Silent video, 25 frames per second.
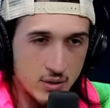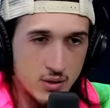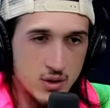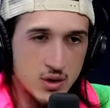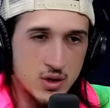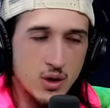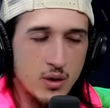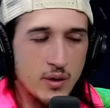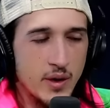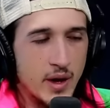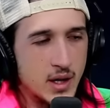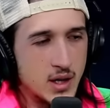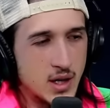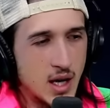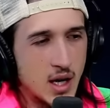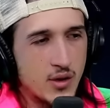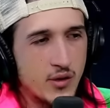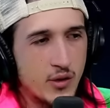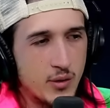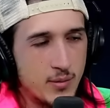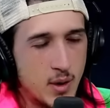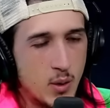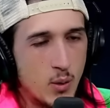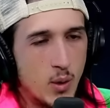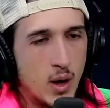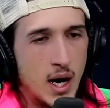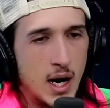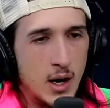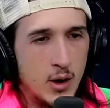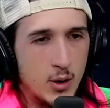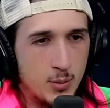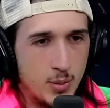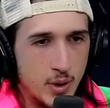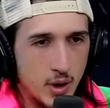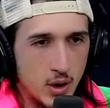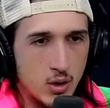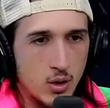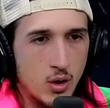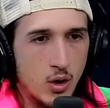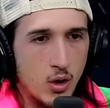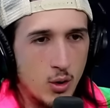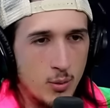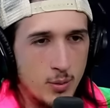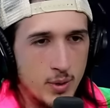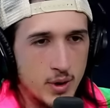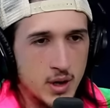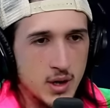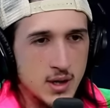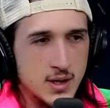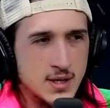So like that's for me why I would pick Cole
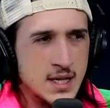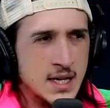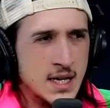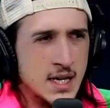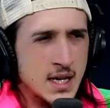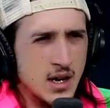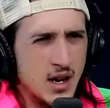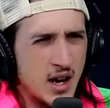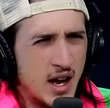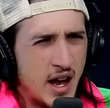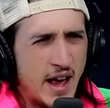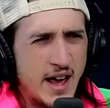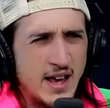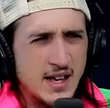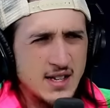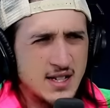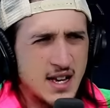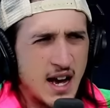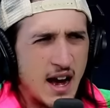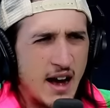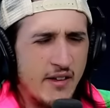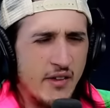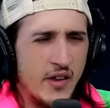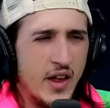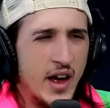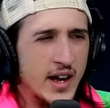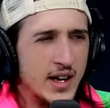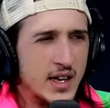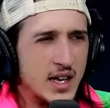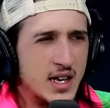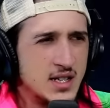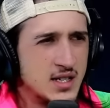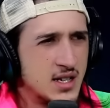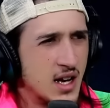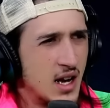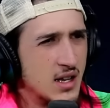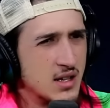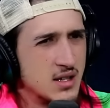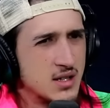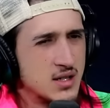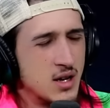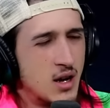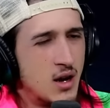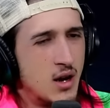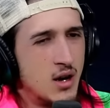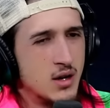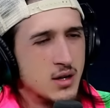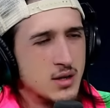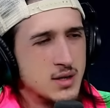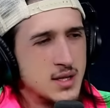because he's got like he's got
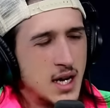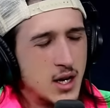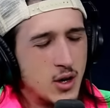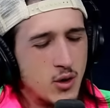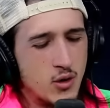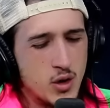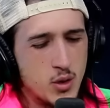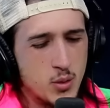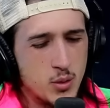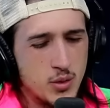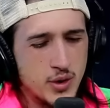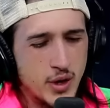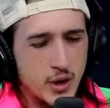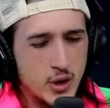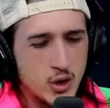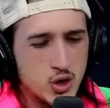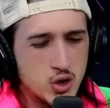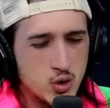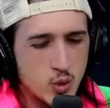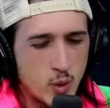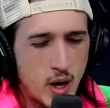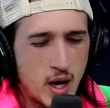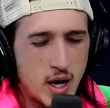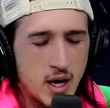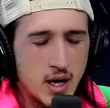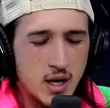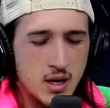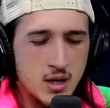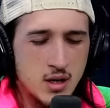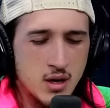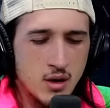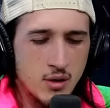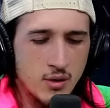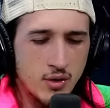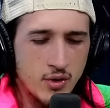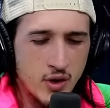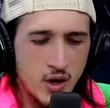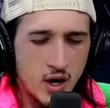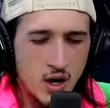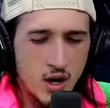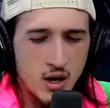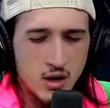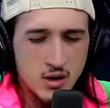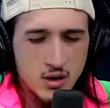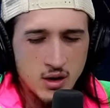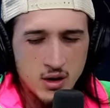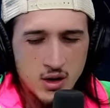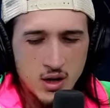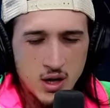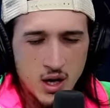songs not only with like Drake and Young Thug
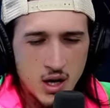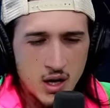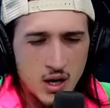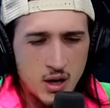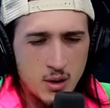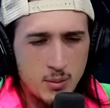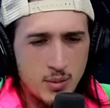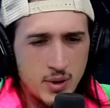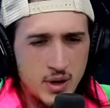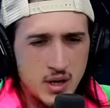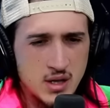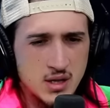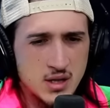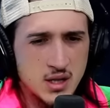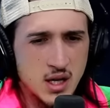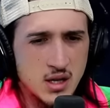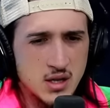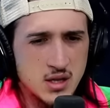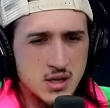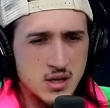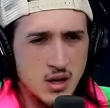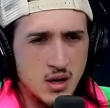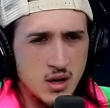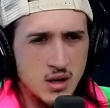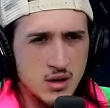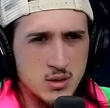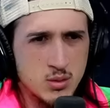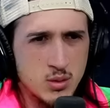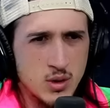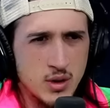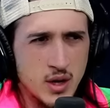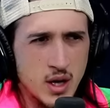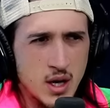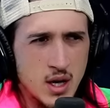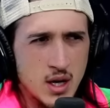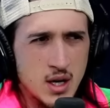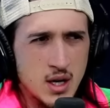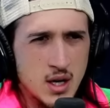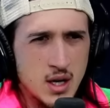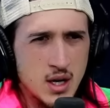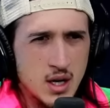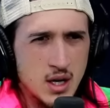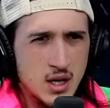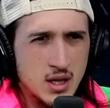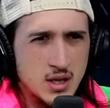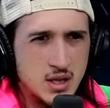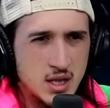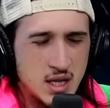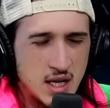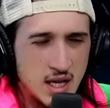and Gunna, but he's got songs with
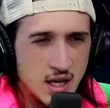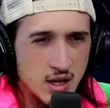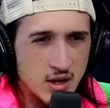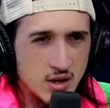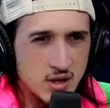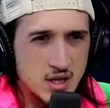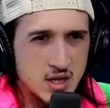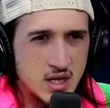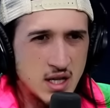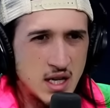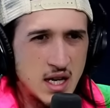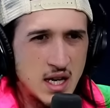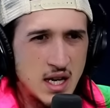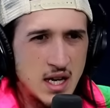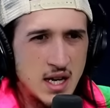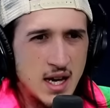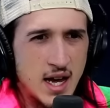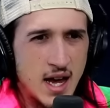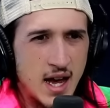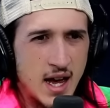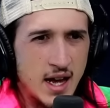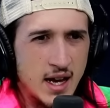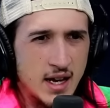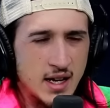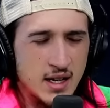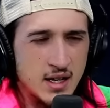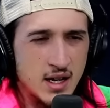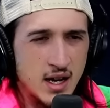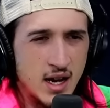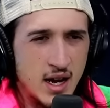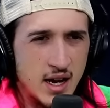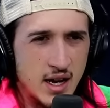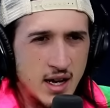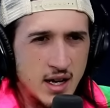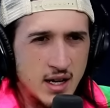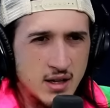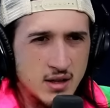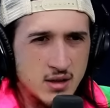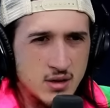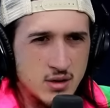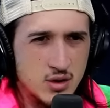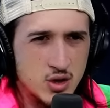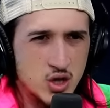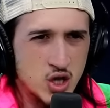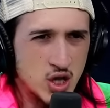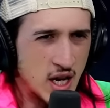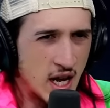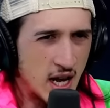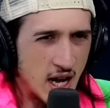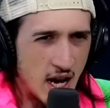TLC and and
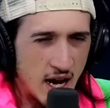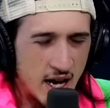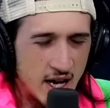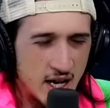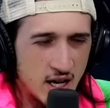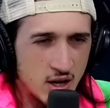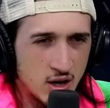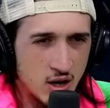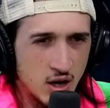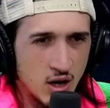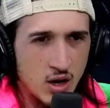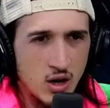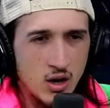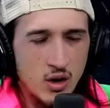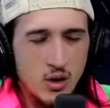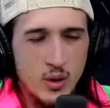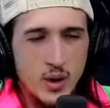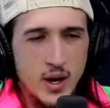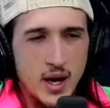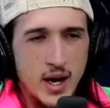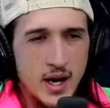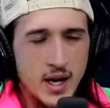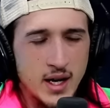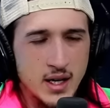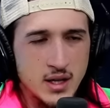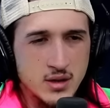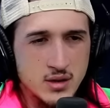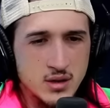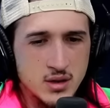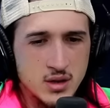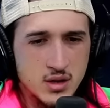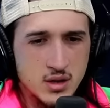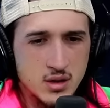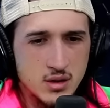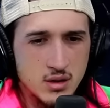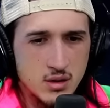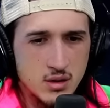Jhené Aiko and